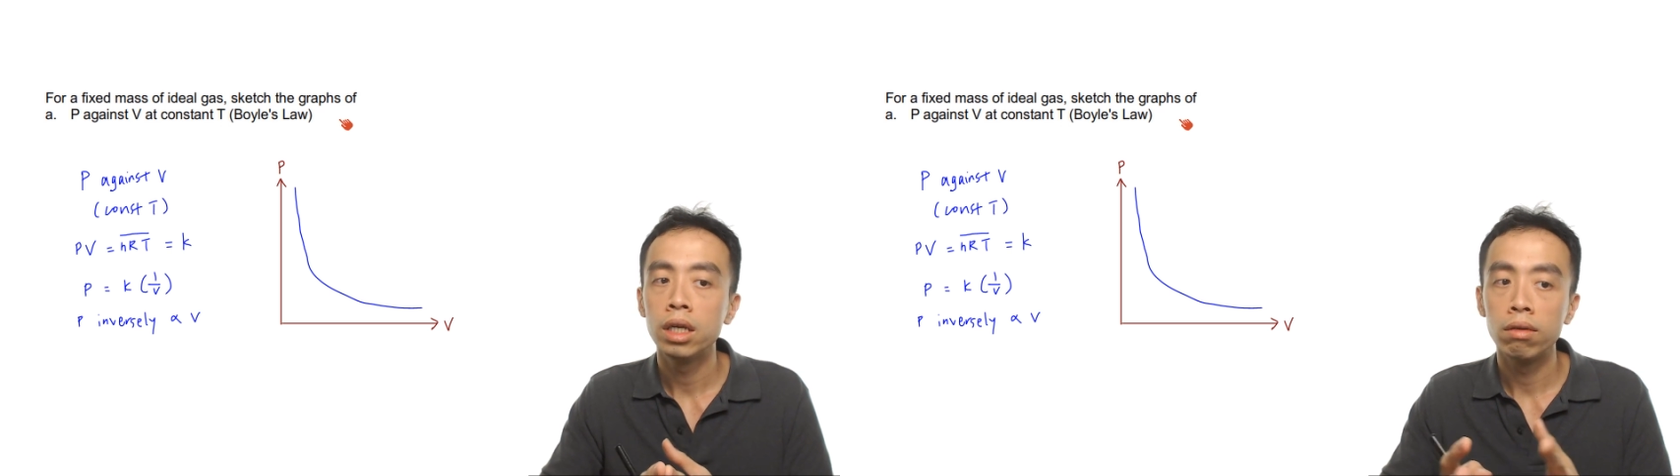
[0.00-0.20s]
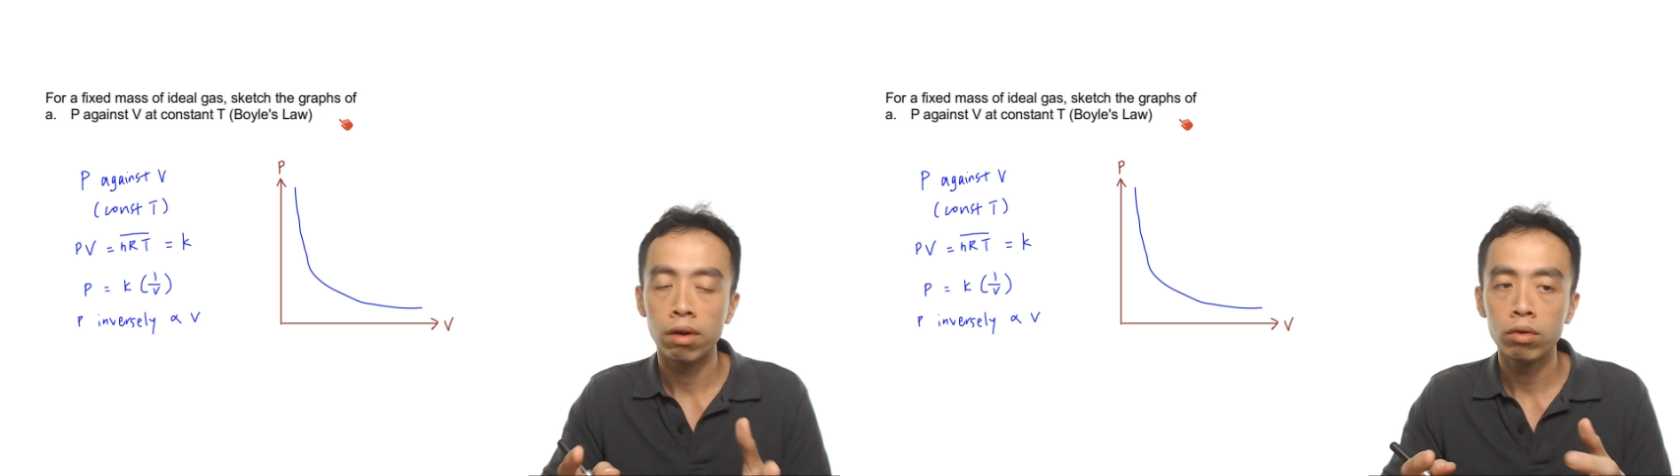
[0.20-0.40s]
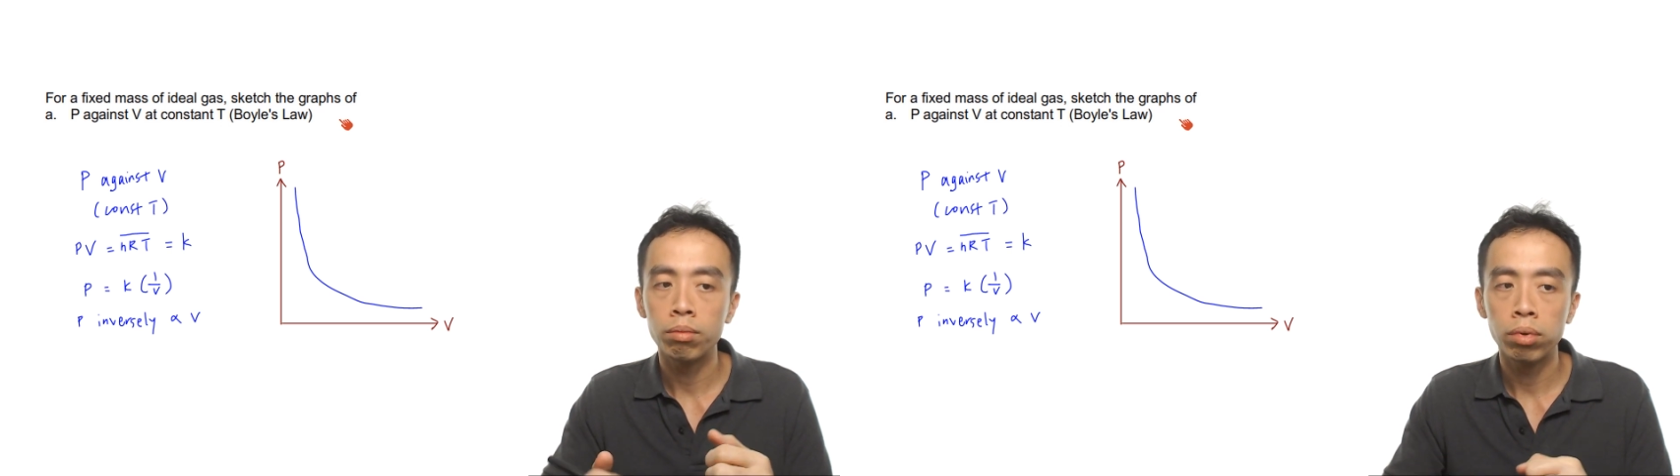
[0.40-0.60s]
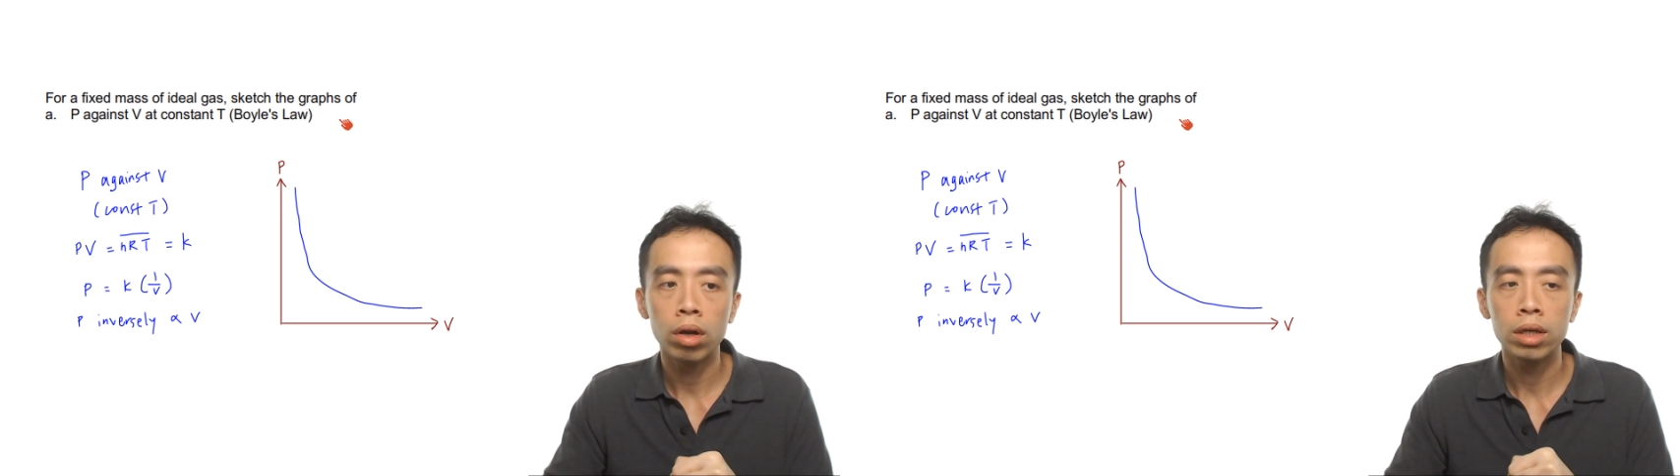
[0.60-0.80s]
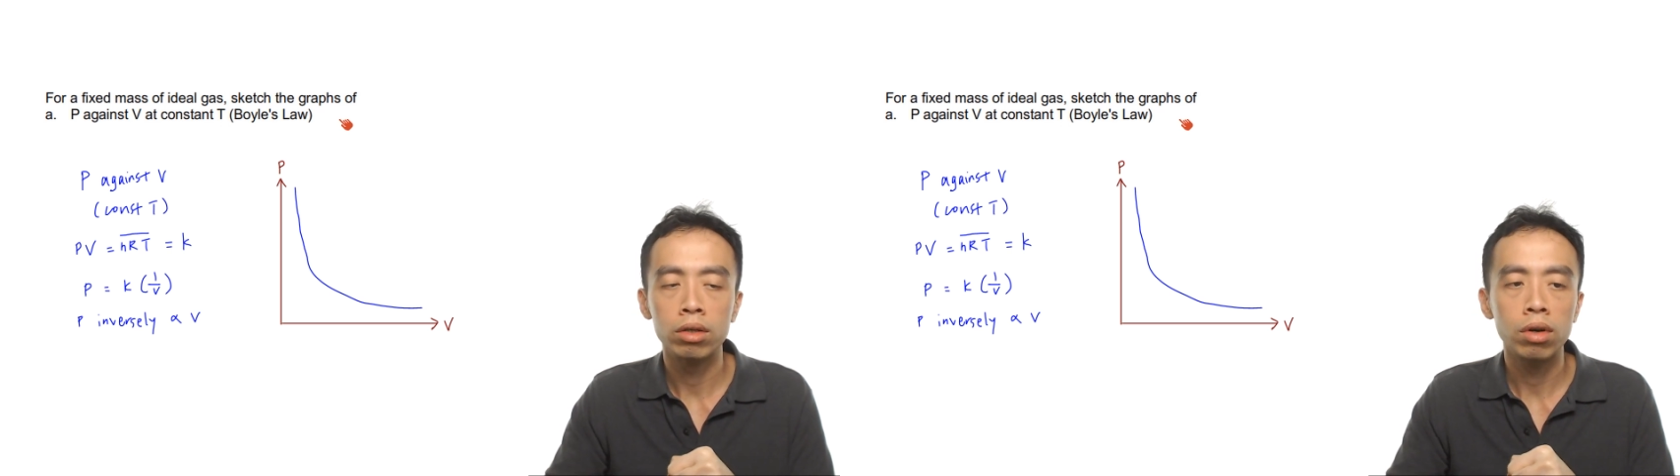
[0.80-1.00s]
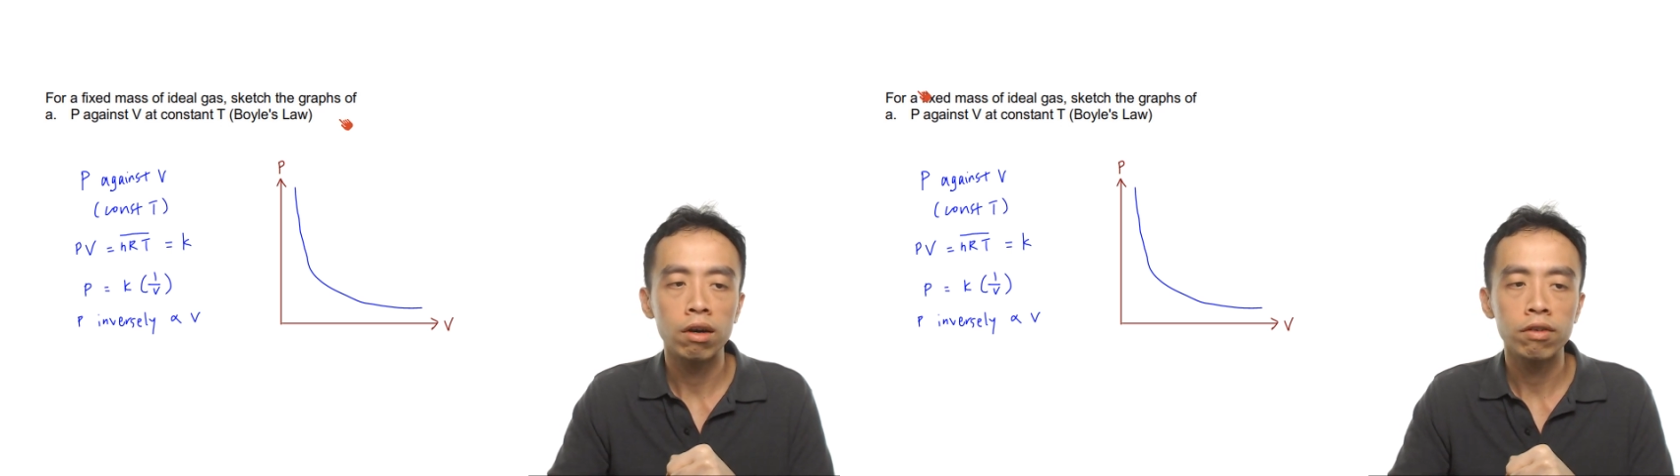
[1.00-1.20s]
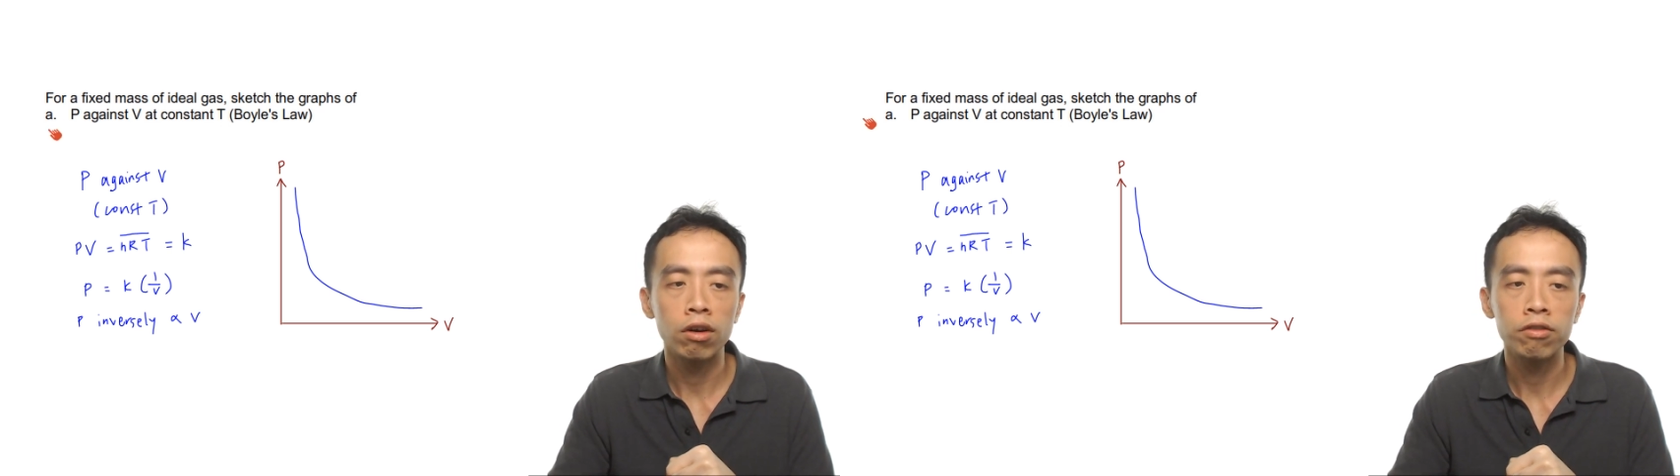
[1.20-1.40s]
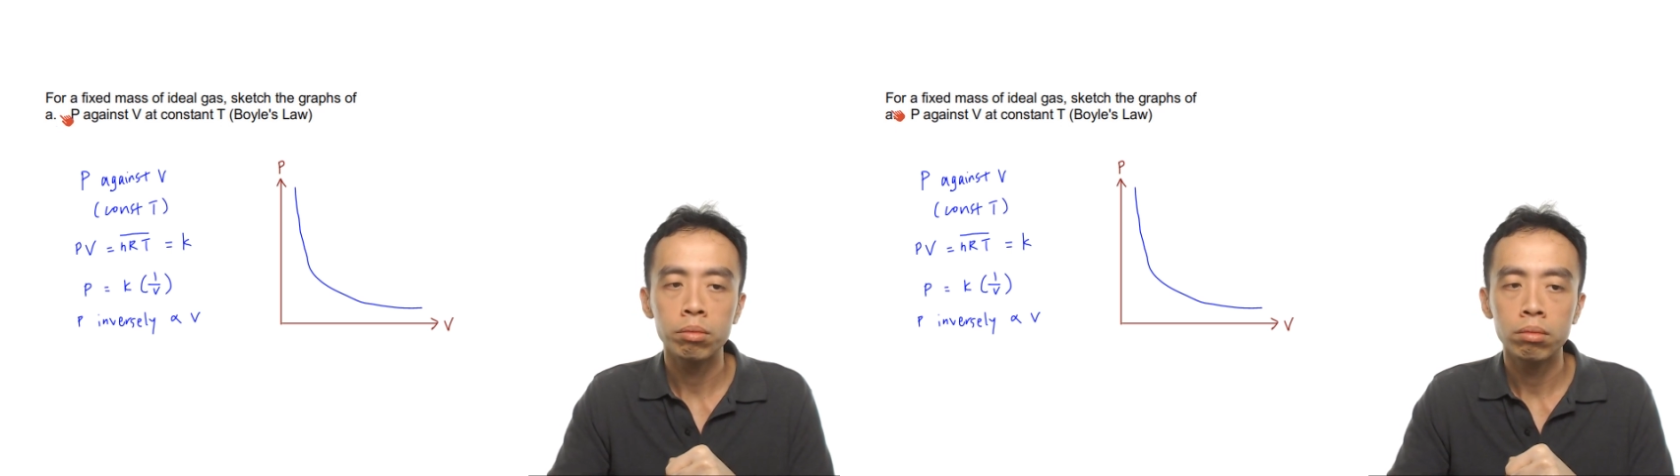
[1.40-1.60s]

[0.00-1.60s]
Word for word: if I want to plot a graph of